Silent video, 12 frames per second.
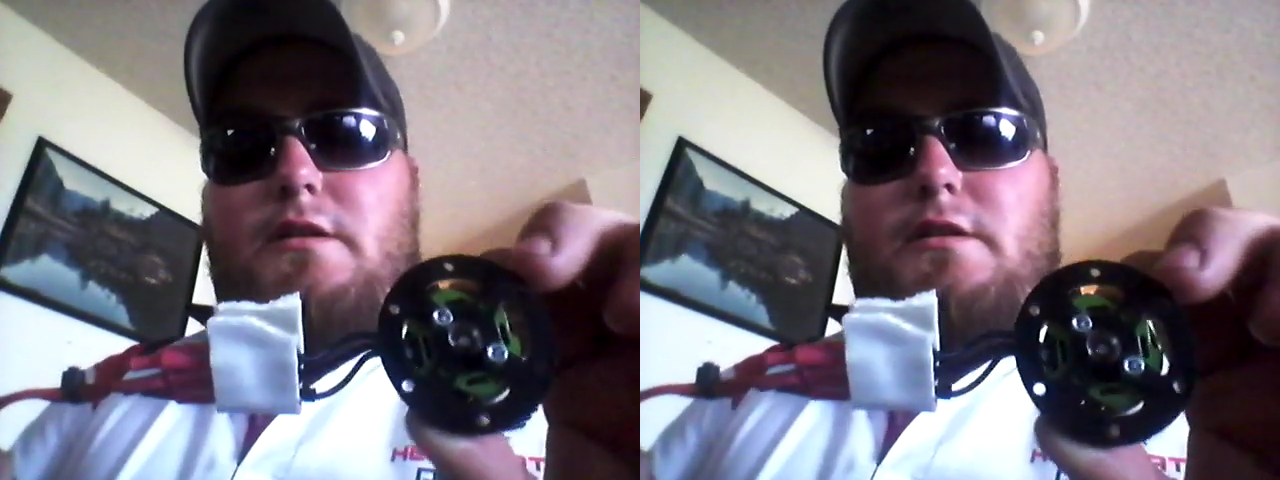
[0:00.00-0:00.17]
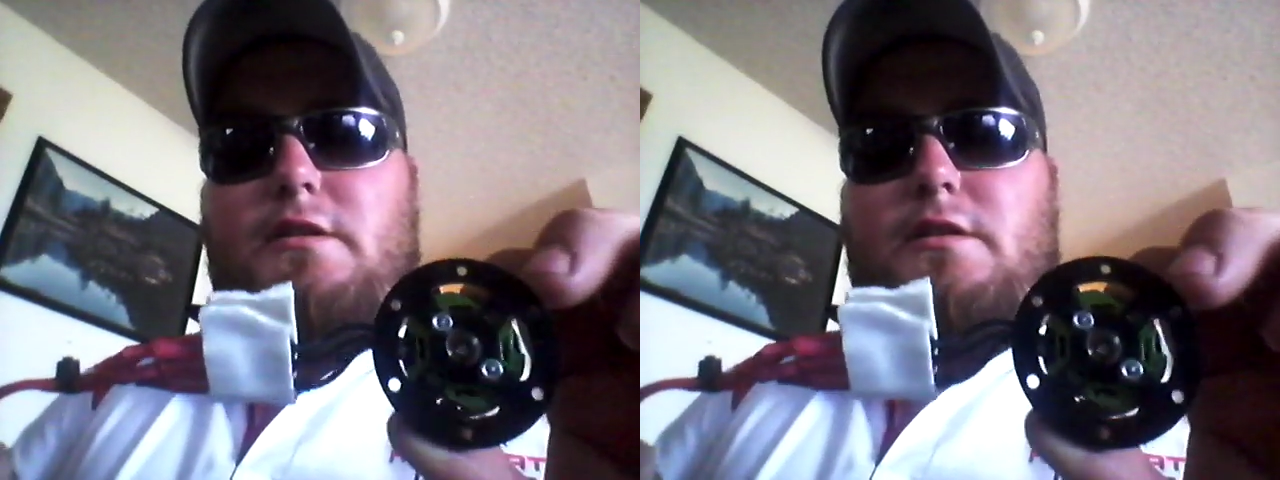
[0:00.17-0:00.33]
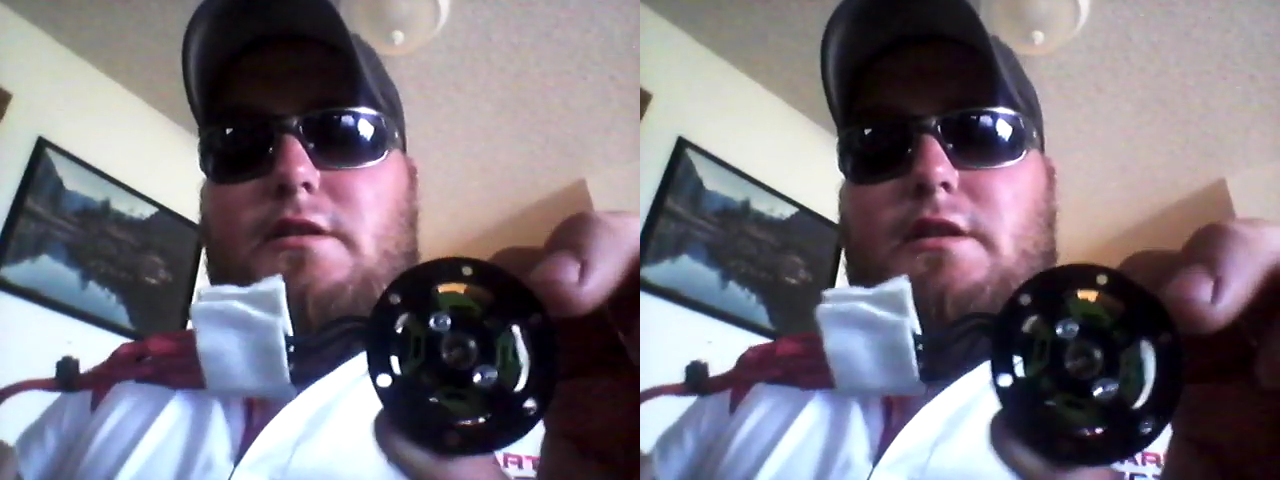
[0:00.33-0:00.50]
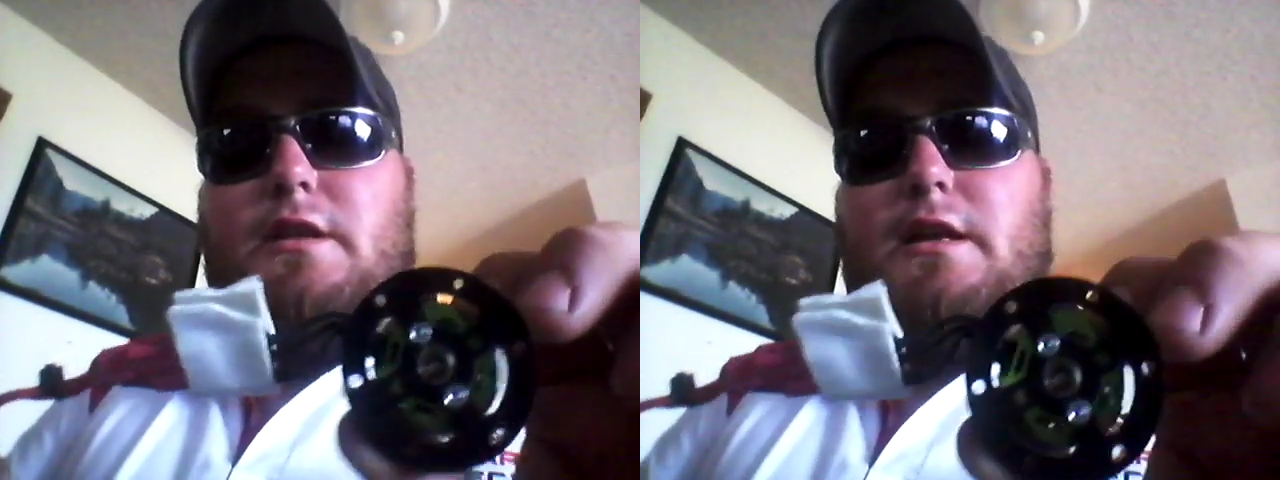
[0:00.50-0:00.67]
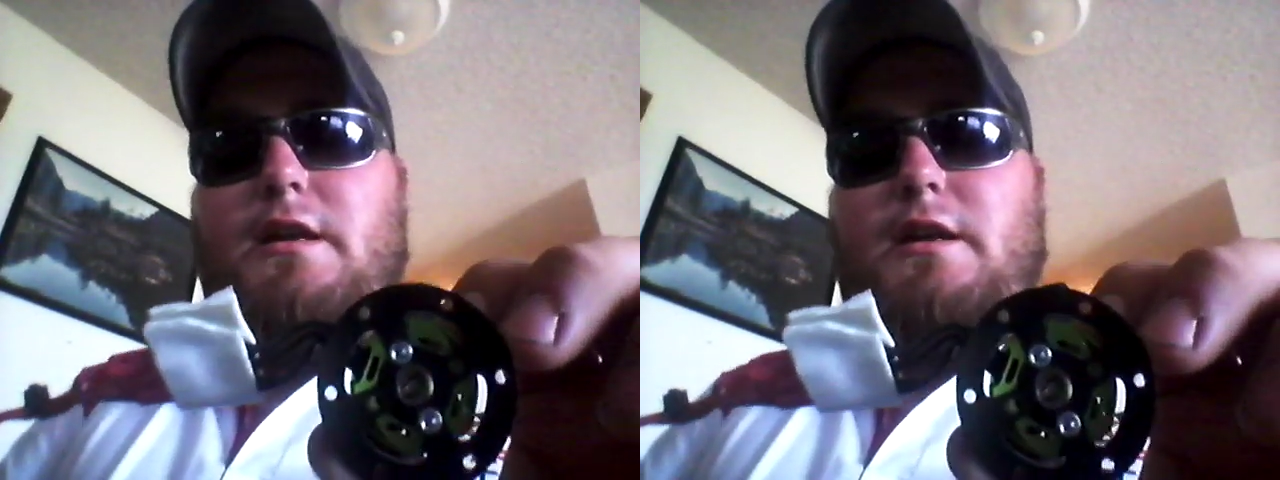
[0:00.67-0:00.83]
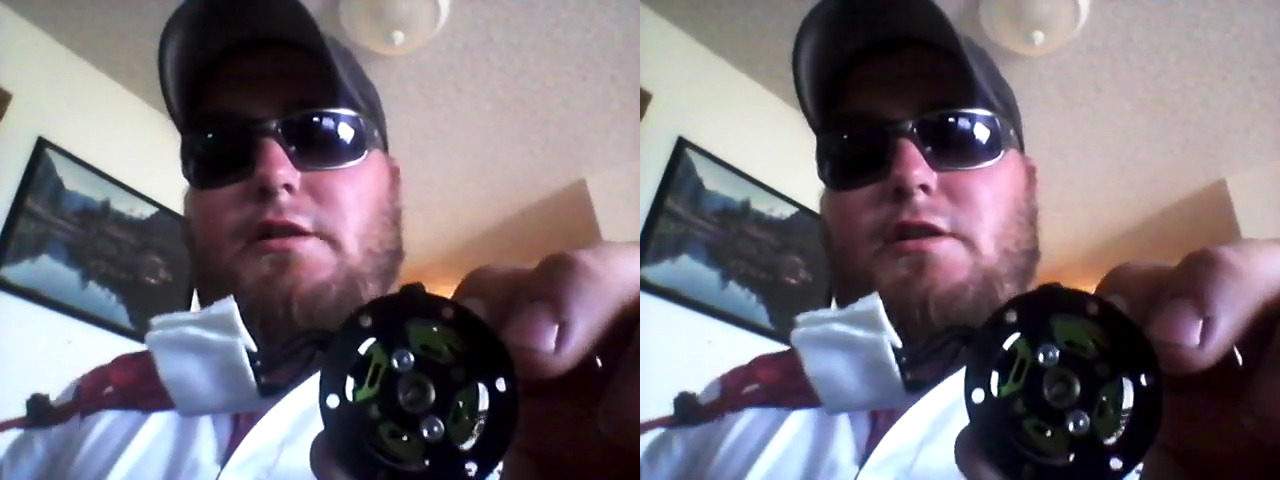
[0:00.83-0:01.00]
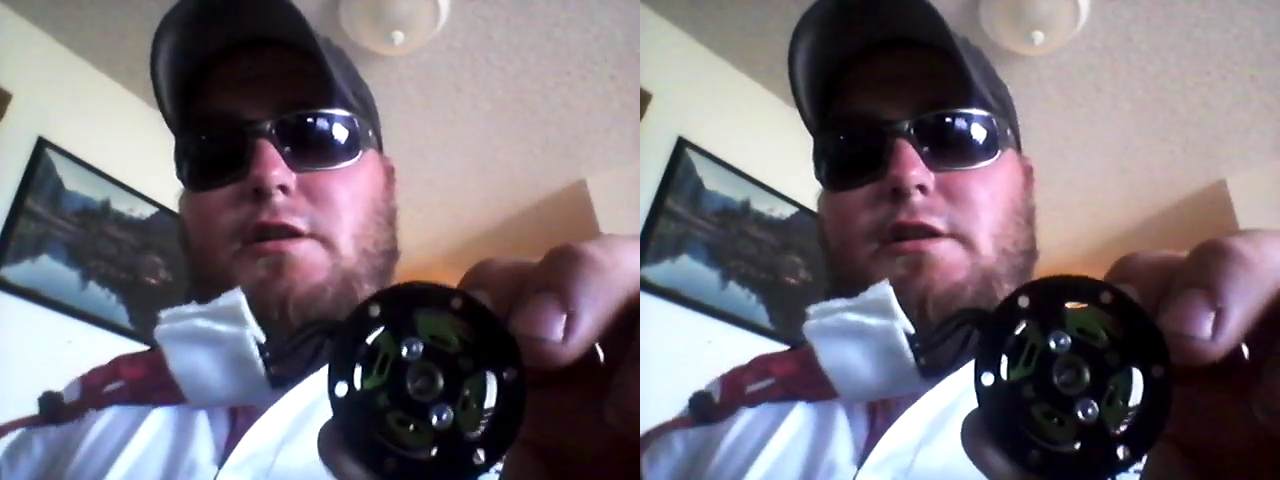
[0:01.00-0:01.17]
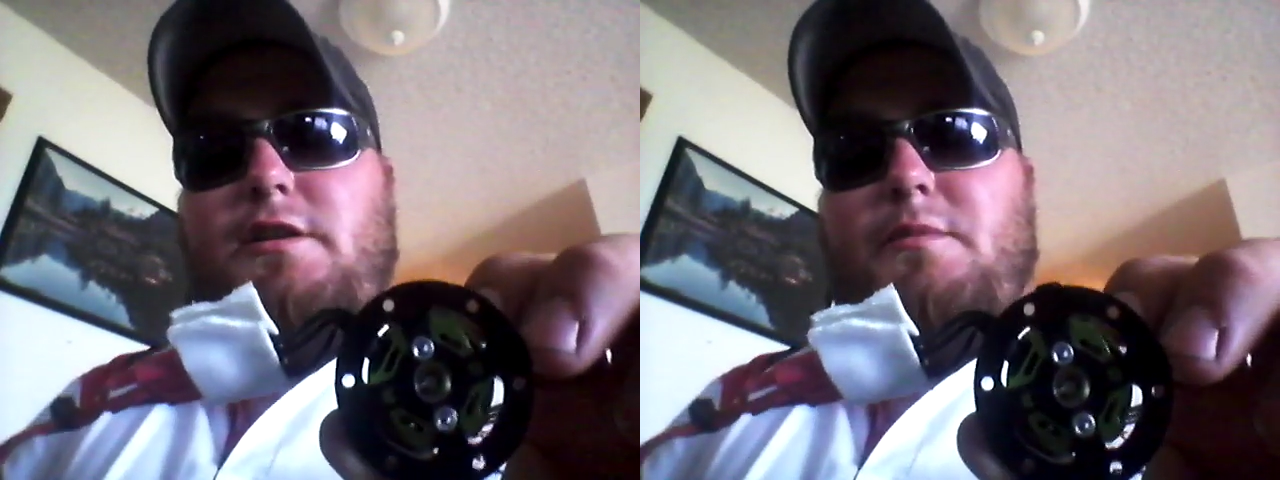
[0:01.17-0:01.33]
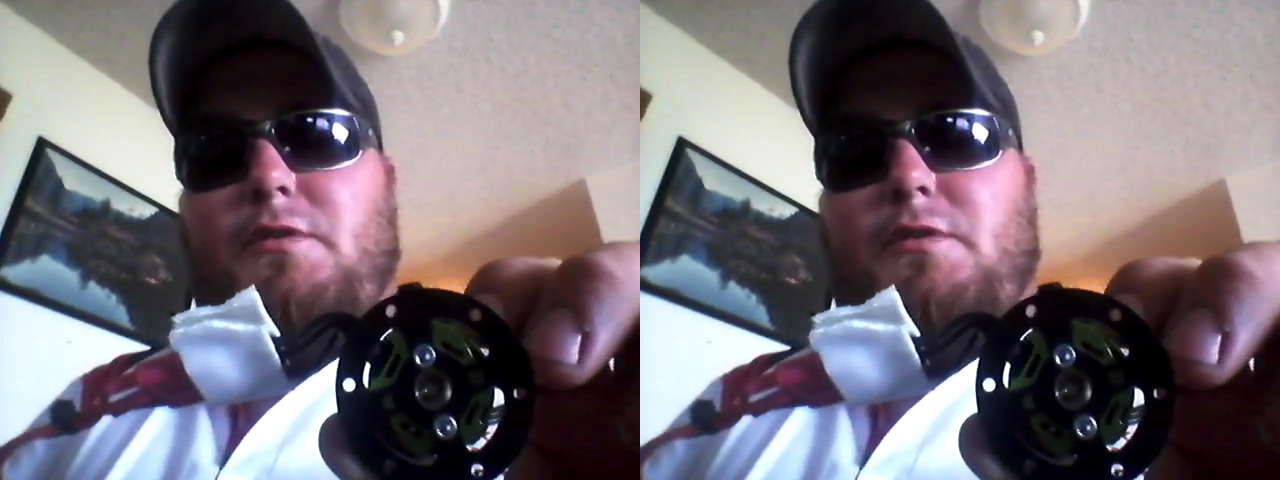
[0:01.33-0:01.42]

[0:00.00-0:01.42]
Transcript: the, the Turnigy uh,